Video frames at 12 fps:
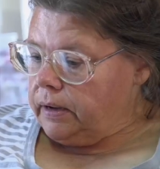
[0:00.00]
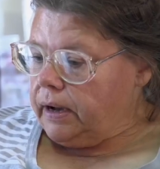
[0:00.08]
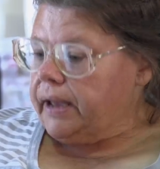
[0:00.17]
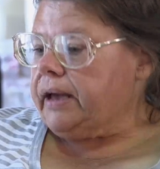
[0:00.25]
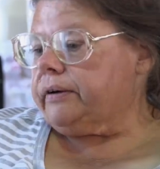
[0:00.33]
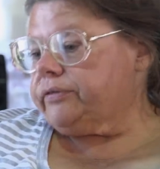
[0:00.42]

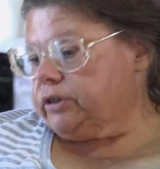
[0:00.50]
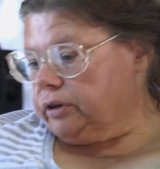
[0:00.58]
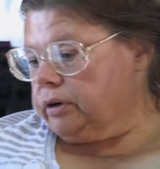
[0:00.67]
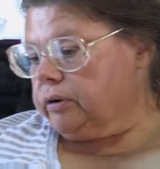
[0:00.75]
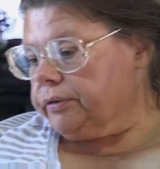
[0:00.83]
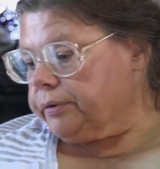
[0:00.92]
I have to
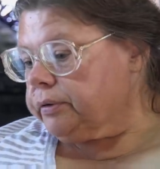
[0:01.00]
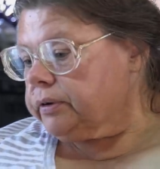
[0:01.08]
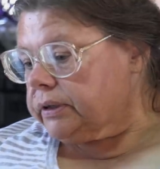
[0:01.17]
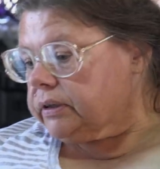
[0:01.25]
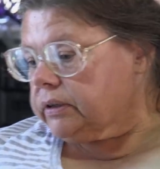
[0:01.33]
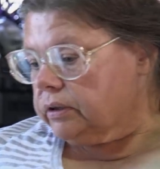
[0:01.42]
go through
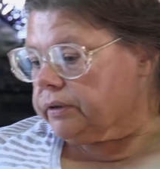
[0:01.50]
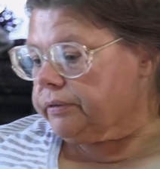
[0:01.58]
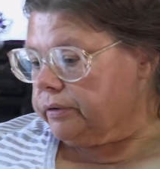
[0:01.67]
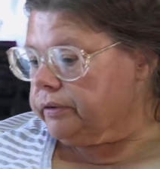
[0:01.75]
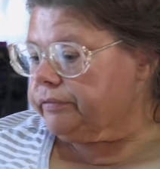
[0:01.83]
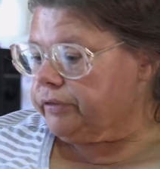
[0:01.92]
it and look through it